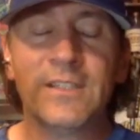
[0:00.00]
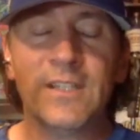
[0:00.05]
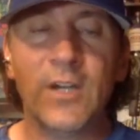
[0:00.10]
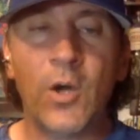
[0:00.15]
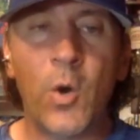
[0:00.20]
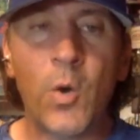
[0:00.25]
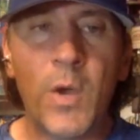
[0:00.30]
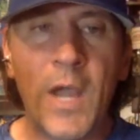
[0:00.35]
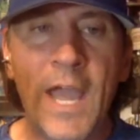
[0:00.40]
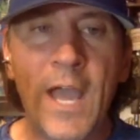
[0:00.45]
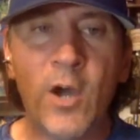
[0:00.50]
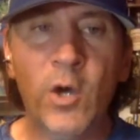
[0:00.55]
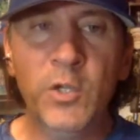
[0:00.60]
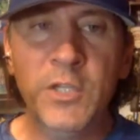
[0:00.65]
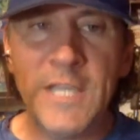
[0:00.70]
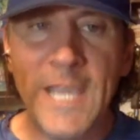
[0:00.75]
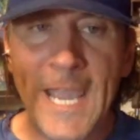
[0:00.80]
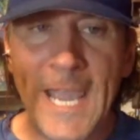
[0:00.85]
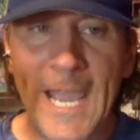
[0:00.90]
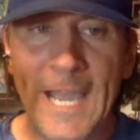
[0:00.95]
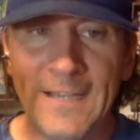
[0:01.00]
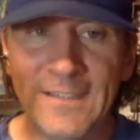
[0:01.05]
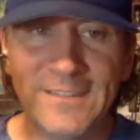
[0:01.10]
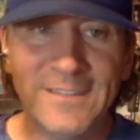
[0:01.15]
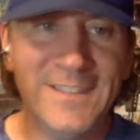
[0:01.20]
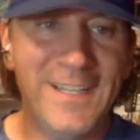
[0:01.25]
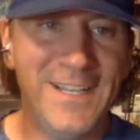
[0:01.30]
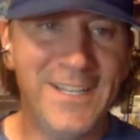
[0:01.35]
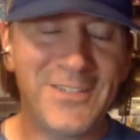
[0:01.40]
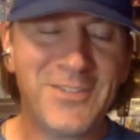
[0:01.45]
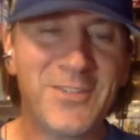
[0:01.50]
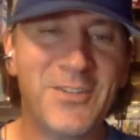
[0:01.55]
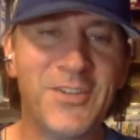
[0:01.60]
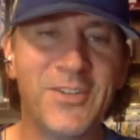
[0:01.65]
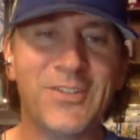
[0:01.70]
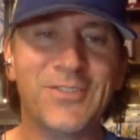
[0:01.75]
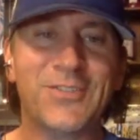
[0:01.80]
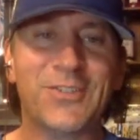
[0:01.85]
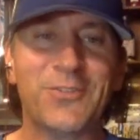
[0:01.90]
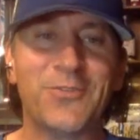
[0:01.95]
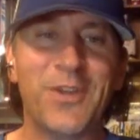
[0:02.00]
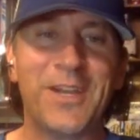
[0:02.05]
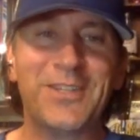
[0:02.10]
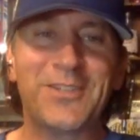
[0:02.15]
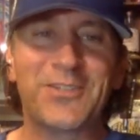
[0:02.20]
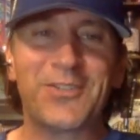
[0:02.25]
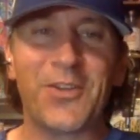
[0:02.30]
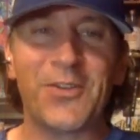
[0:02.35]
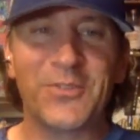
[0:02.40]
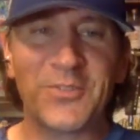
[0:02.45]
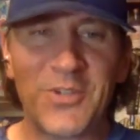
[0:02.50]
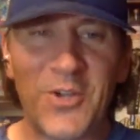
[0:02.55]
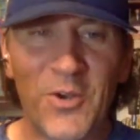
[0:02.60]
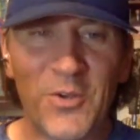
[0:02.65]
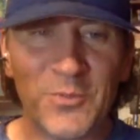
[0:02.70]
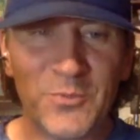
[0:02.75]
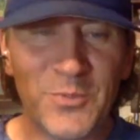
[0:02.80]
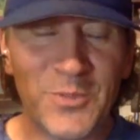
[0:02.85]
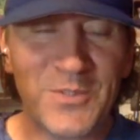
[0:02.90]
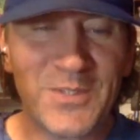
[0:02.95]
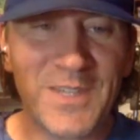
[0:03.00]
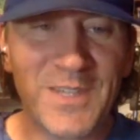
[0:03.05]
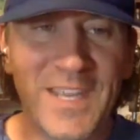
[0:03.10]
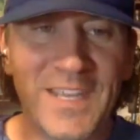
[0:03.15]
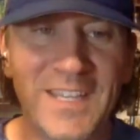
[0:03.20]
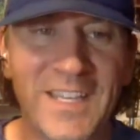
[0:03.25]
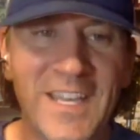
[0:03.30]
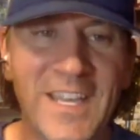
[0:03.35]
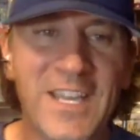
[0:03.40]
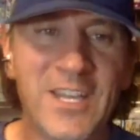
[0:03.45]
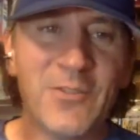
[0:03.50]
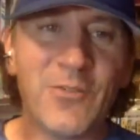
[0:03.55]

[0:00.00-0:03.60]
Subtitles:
oh, hell yeah, as the great Stone Cold would say,